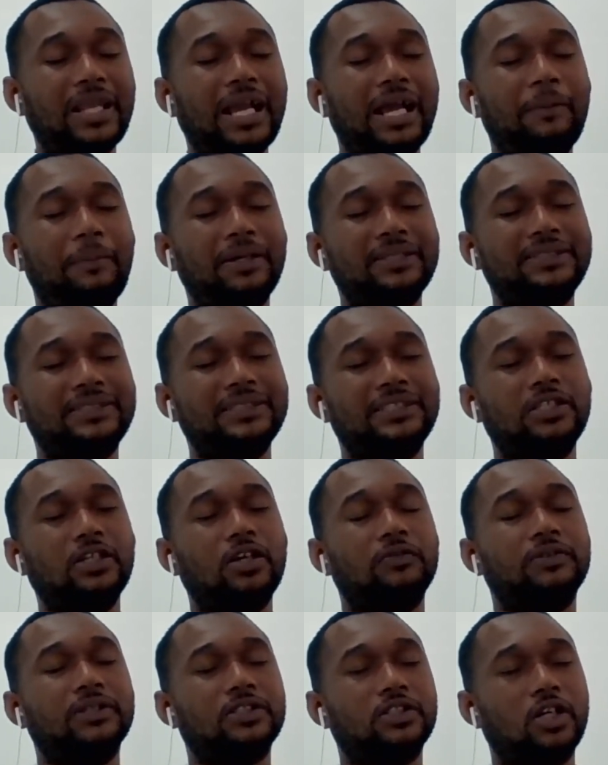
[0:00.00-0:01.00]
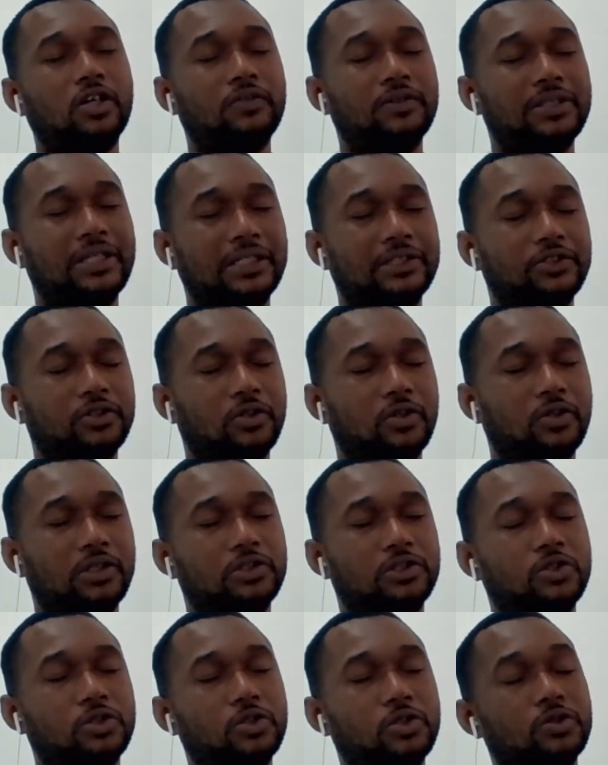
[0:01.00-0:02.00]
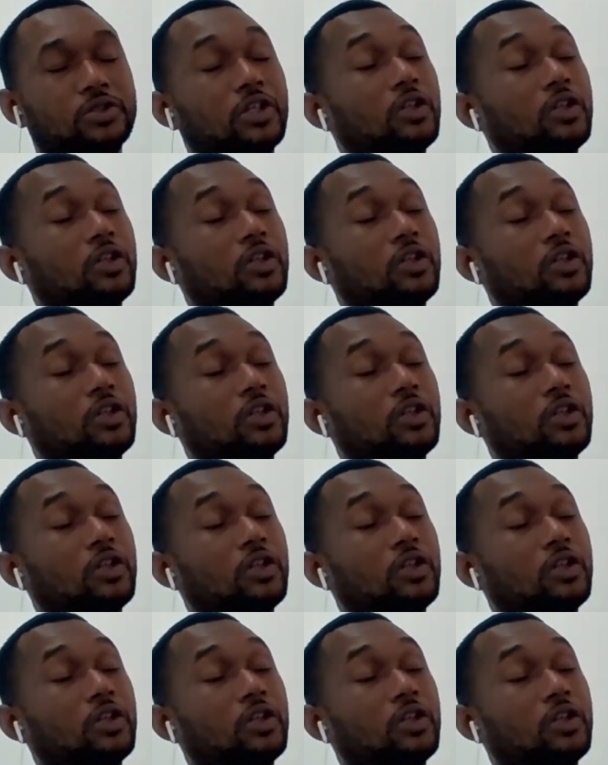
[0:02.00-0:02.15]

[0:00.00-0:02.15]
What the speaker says: capacity of the server that you're going to use.